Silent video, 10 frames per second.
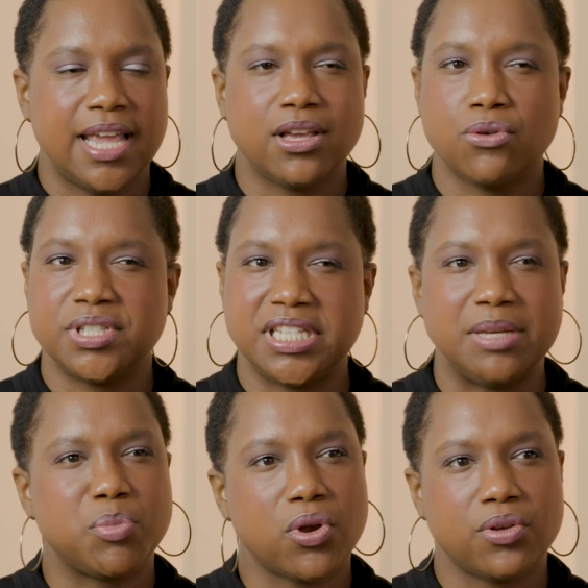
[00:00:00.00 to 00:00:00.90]
It goes
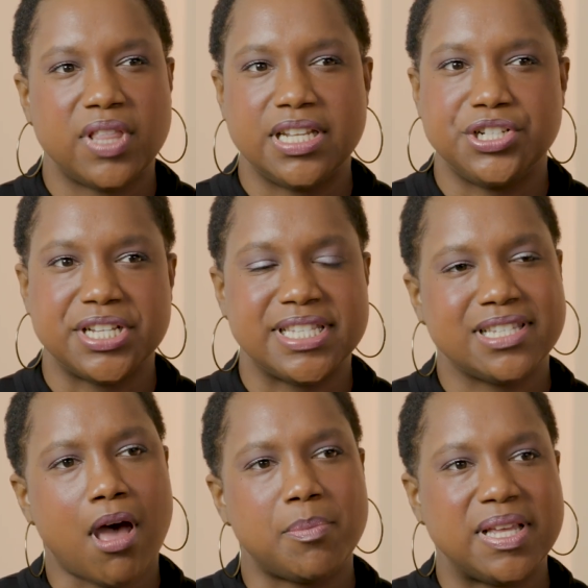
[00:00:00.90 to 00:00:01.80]
deeper than just
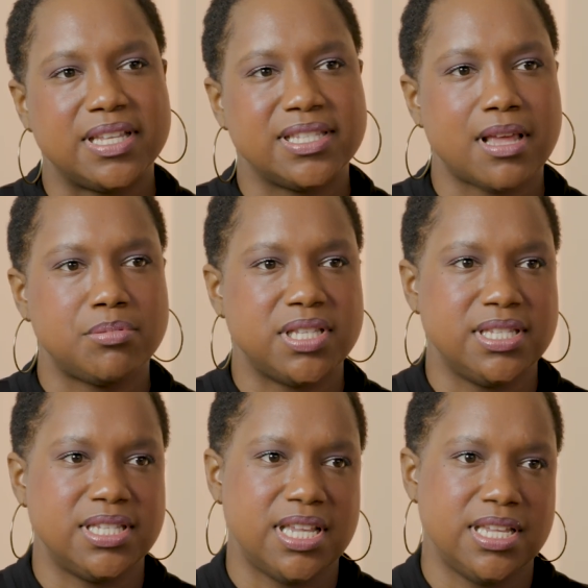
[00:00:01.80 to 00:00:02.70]
stopping the
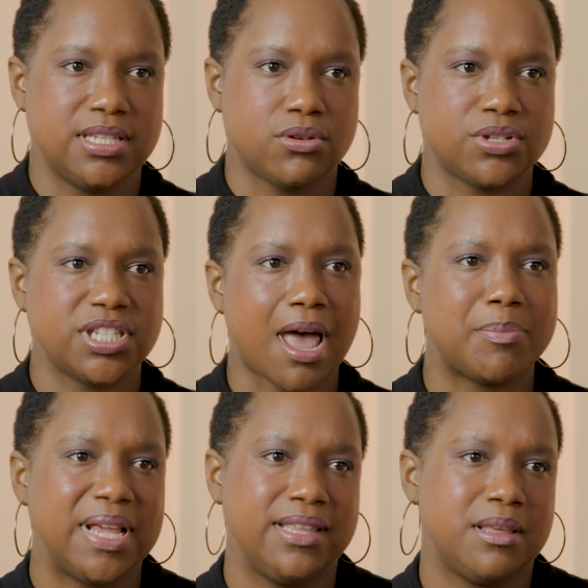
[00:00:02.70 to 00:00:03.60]
substances or
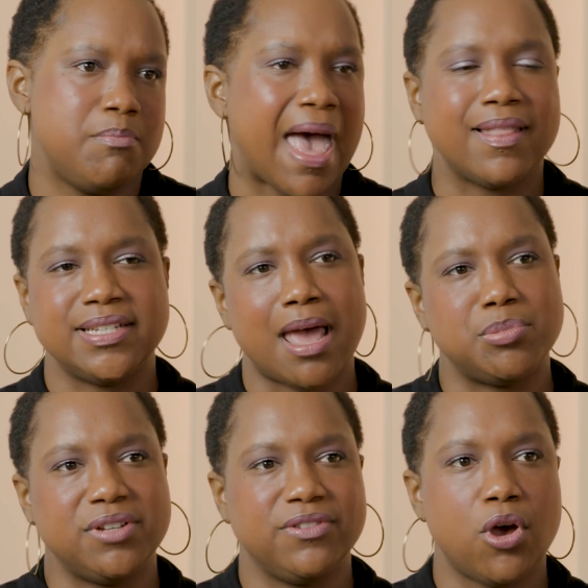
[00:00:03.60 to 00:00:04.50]
stopping the
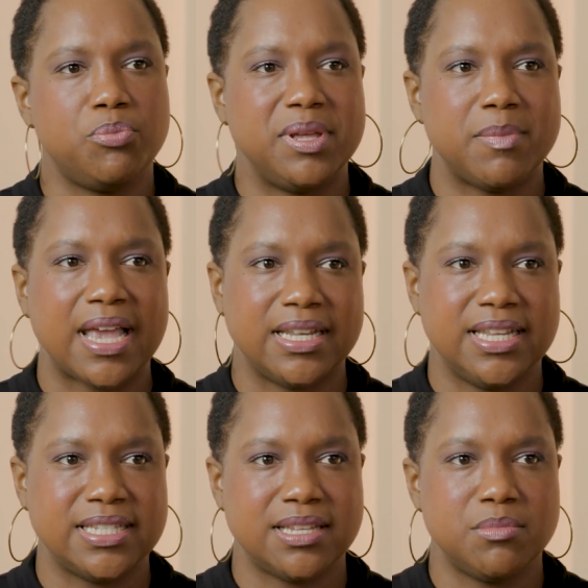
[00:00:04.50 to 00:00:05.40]
maladaptive coping
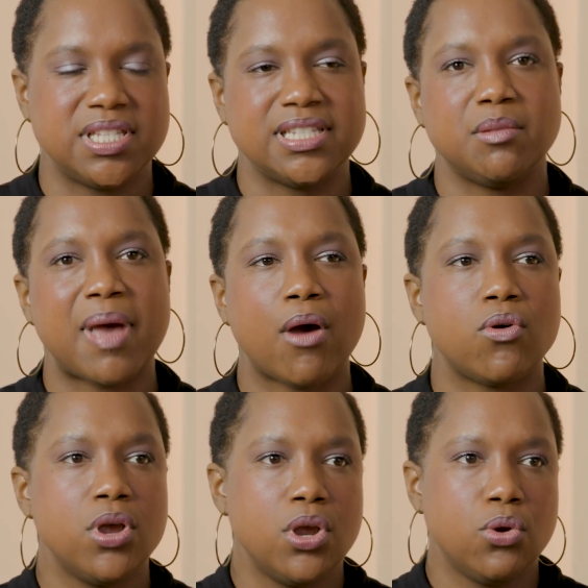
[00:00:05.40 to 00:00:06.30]
mechanisms. It's
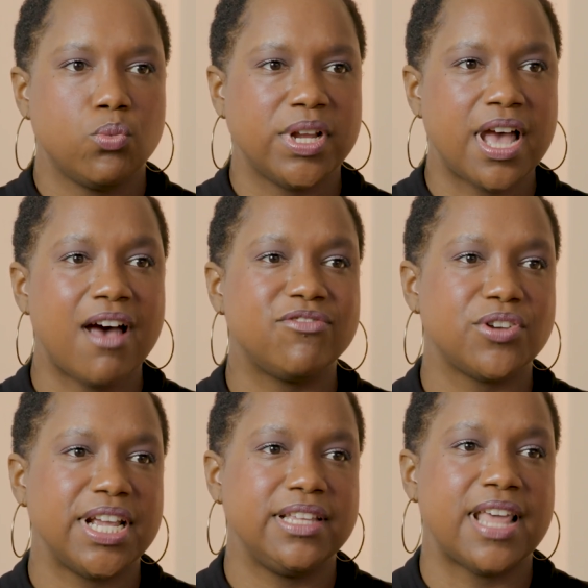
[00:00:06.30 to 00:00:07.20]
about
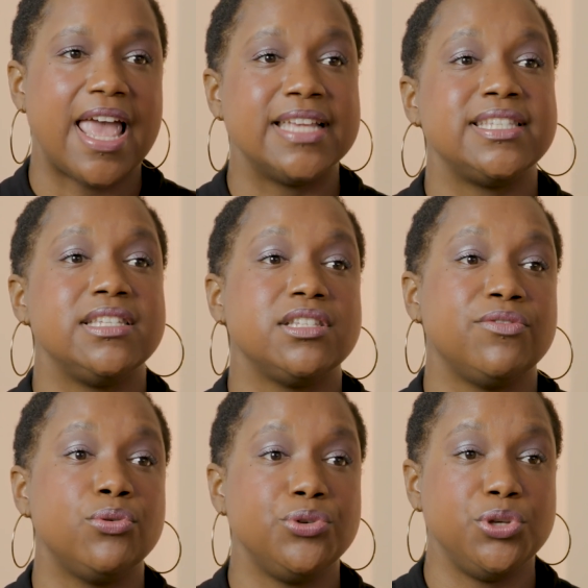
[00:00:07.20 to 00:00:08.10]
recovering the essence
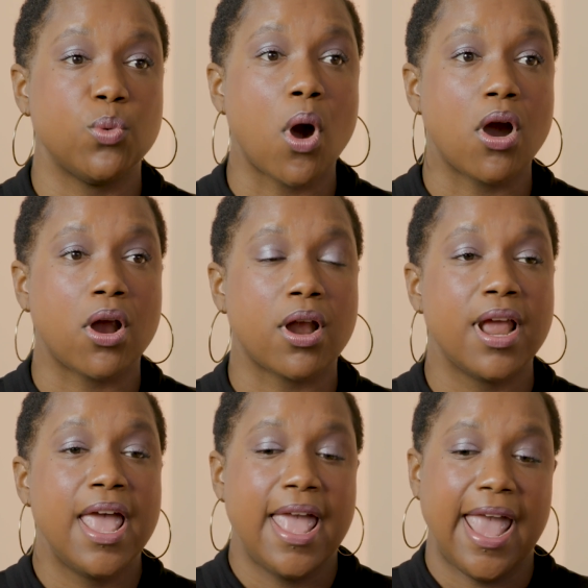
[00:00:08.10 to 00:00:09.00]
of who you are
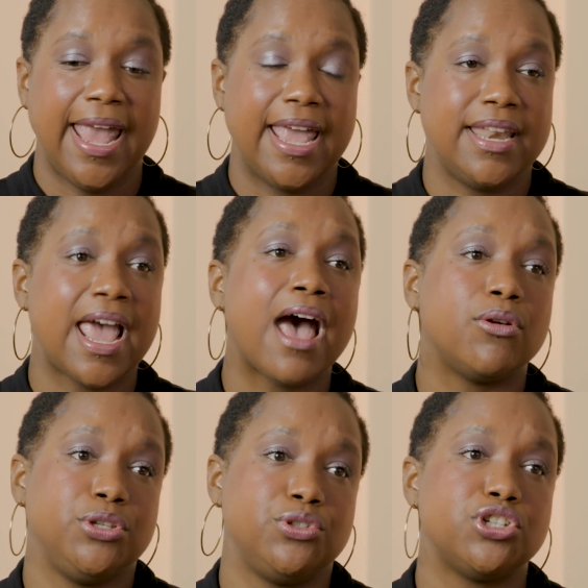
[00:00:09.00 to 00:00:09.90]
and
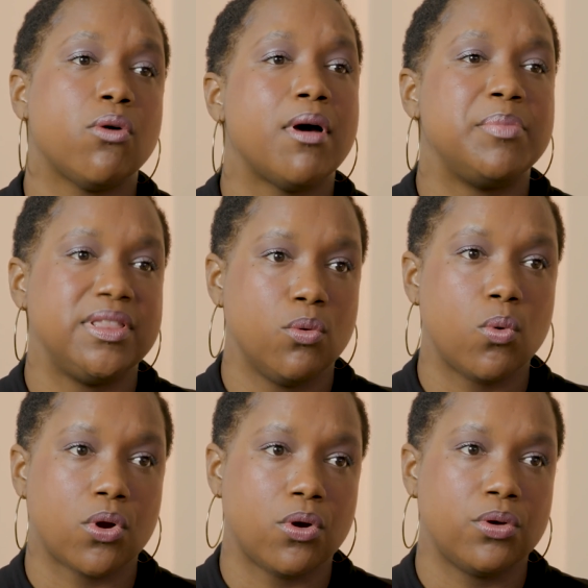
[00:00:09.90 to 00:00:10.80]
how you show up in the
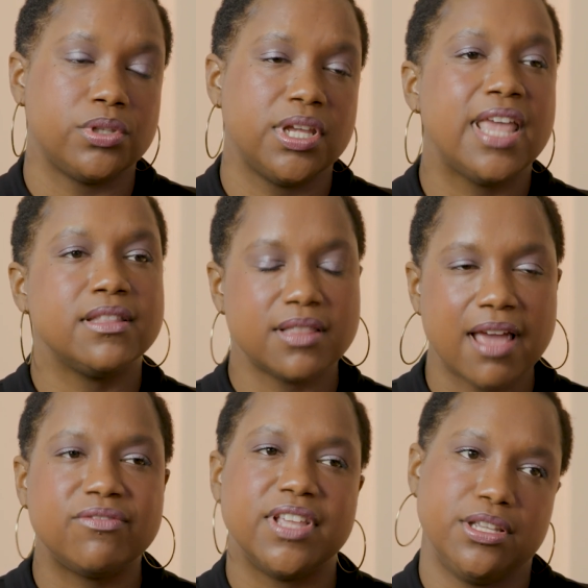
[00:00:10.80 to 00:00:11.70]
world and the
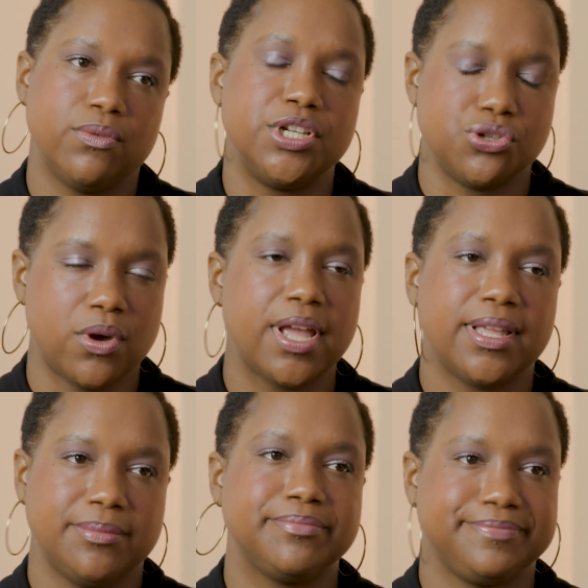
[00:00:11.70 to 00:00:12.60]
life that you
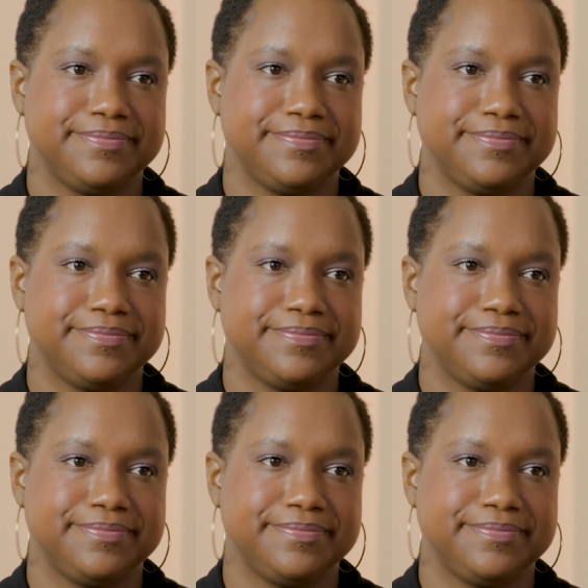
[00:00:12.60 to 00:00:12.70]
enjoy.